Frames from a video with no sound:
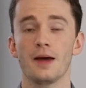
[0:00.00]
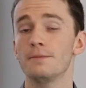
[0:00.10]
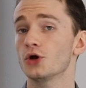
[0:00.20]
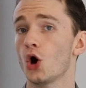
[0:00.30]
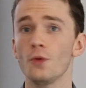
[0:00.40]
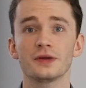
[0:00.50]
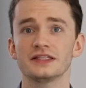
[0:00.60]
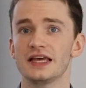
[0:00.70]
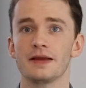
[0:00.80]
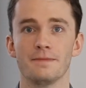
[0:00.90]
But hope can
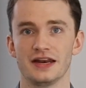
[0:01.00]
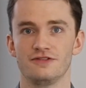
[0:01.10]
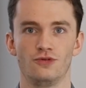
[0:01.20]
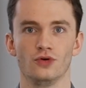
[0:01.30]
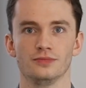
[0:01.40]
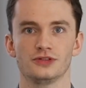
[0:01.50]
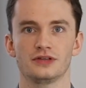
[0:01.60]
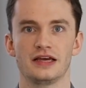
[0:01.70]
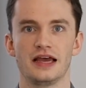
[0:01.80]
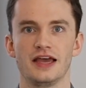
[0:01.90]
take many forms.
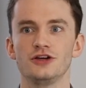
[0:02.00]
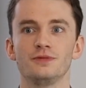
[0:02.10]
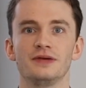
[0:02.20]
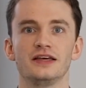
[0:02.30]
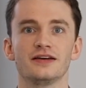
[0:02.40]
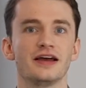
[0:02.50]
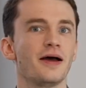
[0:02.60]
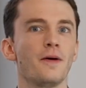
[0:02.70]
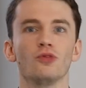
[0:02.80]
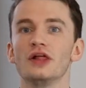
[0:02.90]
It could be,
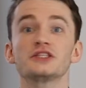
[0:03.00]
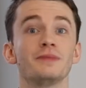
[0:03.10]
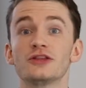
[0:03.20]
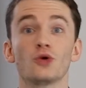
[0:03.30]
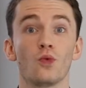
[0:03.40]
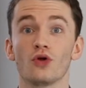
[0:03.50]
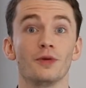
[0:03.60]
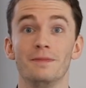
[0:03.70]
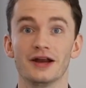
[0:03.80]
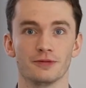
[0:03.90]
let's make the world a
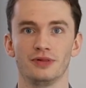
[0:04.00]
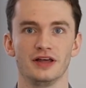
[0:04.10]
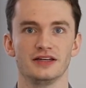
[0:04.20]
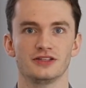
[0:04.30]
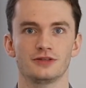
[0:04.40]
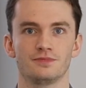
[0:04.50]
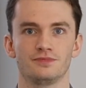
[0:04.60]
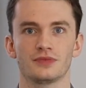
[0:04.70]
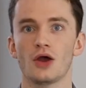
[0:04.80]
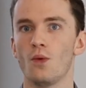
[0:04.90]
better place.
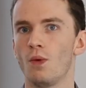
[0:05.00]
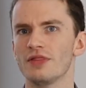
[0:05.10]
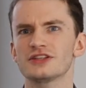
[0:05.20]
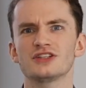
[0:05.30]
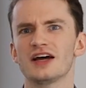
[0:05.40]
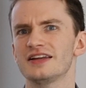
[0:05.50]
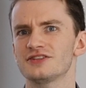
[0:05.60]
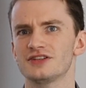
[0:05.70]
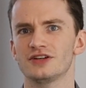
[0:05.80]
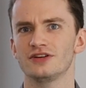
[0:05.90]
While that's not
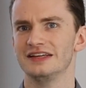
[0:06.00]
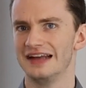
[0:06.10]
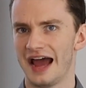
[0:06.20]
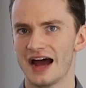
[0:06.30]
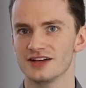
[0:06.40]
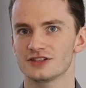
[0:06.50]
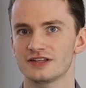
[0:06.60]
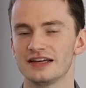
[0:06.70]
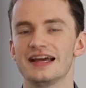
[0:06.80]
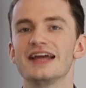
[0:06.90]
necessarily an
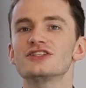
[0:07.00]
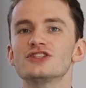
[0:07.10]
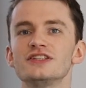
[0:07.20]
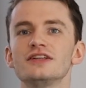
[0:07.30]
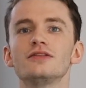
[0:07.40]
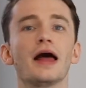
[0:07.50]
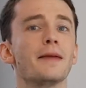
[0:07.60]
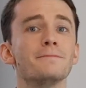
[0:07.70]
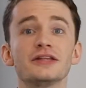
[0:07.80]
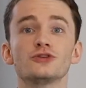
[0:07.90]
ask, it's still a
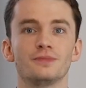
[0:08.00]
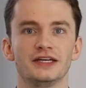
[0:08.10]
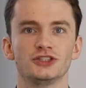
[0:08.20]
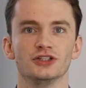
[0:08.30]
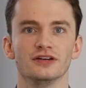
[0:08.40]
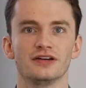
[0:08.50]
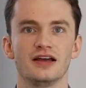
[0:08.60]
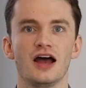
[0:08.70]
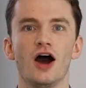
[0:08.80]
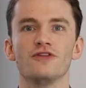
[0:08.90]
mental picture
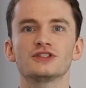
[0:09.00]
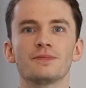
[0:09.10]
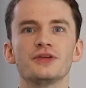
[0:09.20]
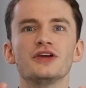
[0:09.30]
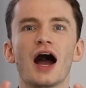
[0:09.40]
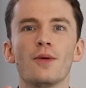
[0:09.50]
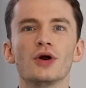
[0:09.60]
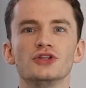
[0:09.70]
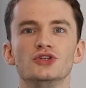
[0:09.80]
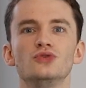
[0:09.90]
of something I
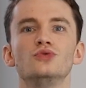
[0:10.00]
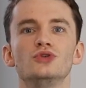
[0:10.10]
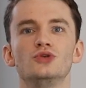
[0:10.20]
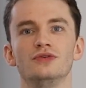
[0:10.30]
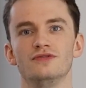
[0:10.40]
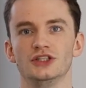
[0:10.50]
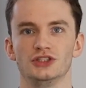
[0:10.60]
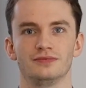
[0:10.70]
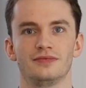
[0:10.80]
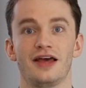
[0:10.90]
want you to
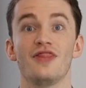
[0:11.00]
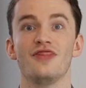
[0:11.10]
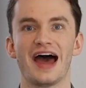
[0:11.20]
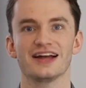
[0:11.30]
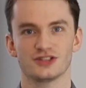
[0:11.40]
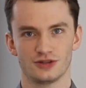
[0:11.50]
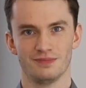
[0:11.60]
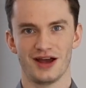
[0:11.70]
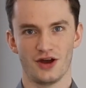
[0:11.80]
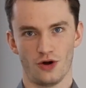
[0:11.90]
envision. That's
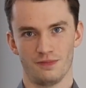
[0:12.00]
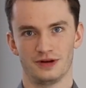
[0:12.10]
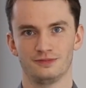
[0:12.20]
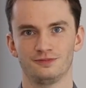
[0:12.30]
my hope.